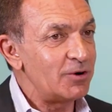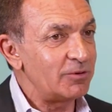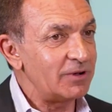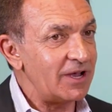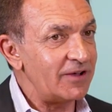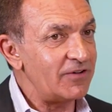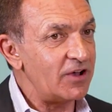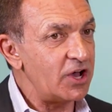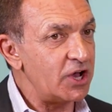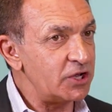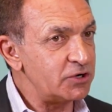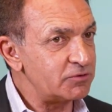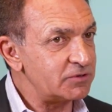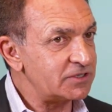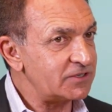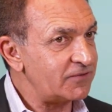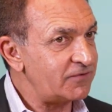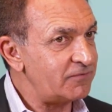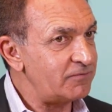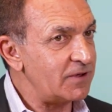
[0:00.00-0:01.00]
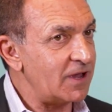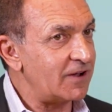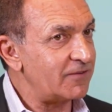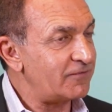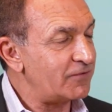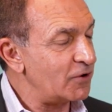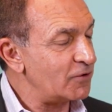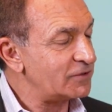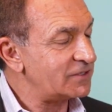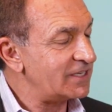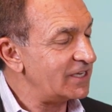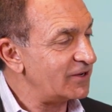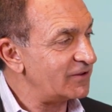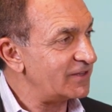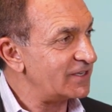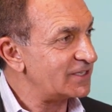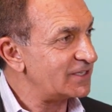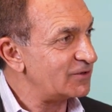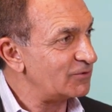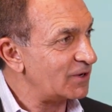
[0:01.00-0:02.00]
We'll have hundreds of uh, folks here
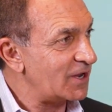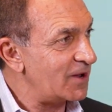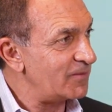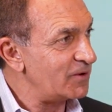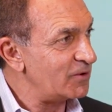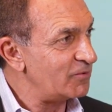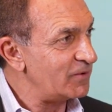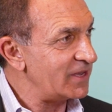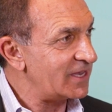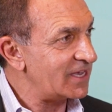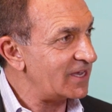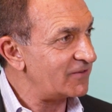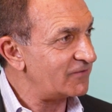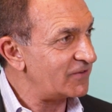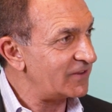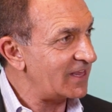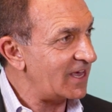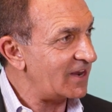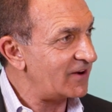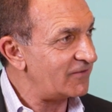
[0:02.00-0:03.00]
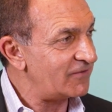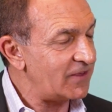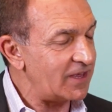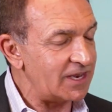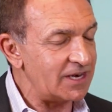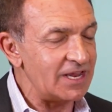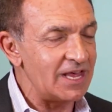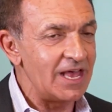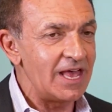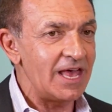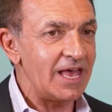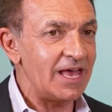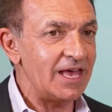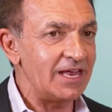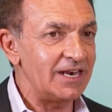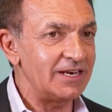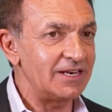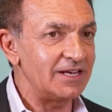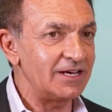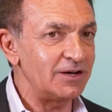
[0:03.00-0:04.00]
this coming weekend for that event,
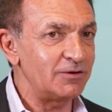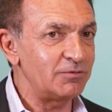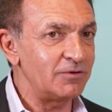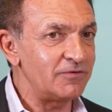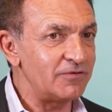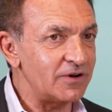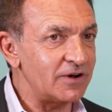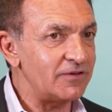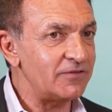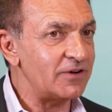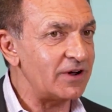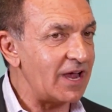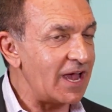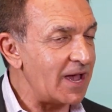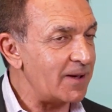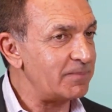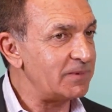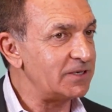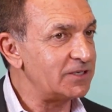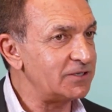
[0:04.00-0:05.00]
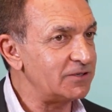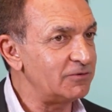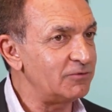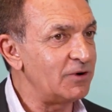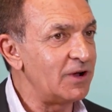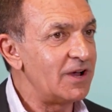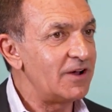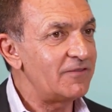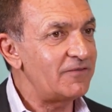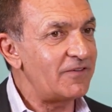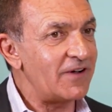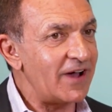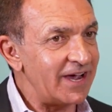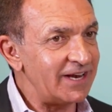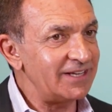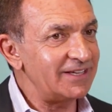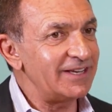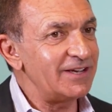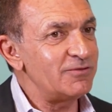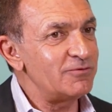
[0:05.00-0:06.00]
and uh, we're very, very happy to
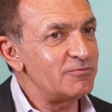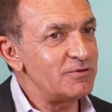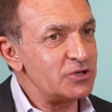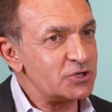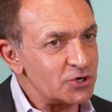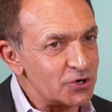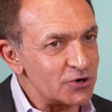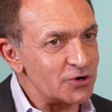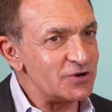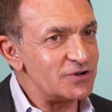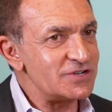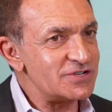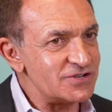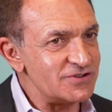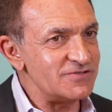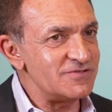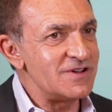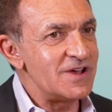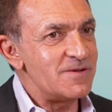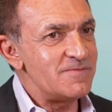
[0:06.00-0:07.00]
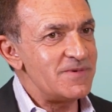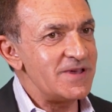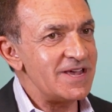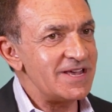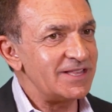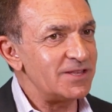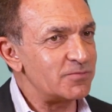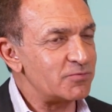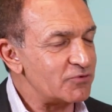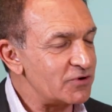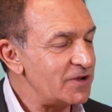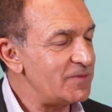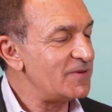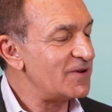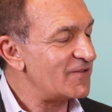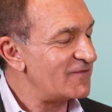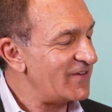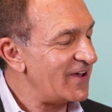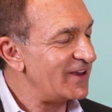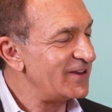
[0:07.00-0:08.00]
finally return to being the
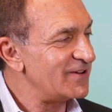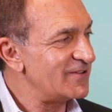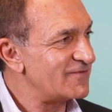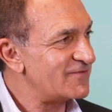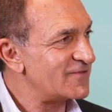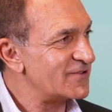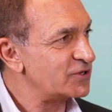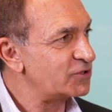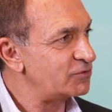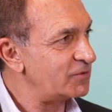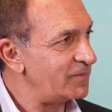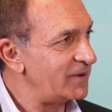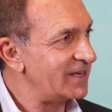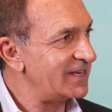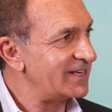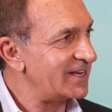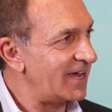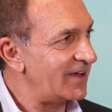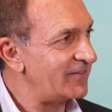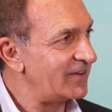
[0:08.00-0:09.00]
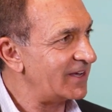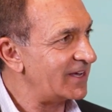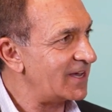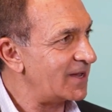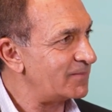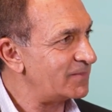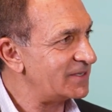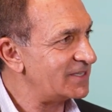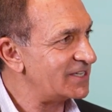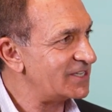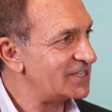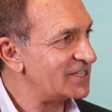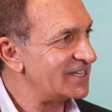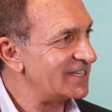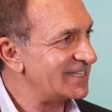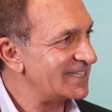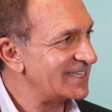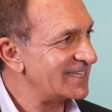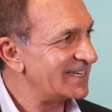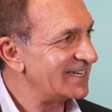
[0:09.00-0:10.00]
premier venue for yes. swimming and diving competitions.